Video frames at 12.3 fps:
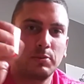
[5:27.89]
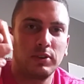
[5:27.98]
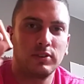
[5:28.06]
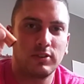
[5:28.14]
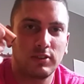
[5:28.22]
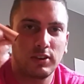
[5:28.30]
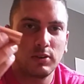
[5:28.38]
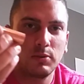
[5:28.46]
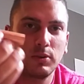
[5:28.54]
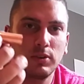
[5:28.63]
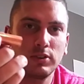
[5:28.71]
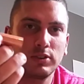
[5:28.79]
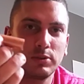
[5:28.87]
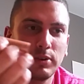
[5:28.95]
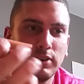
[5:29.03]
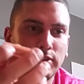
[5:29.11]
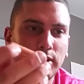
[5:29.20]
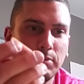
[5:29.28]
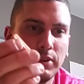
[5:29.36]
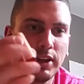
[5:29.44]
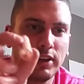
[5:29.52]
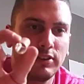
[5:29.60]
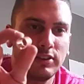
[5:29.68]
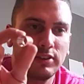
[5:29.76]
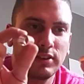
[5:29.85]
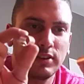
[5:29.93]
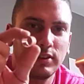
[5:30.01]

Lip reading: Use a steel wool to rough up the edges.